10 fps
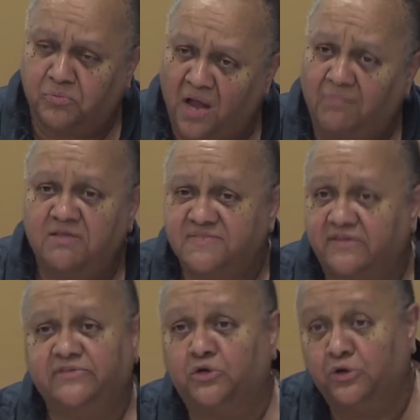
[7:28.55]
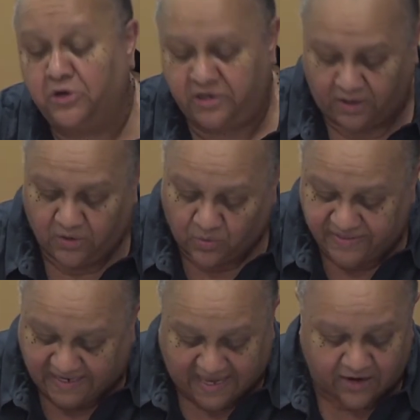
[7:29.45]
problems of the hood or
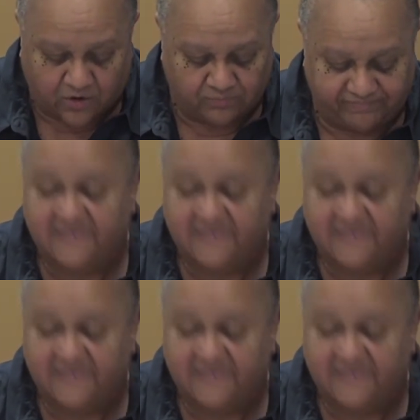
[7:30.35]
the ghetto,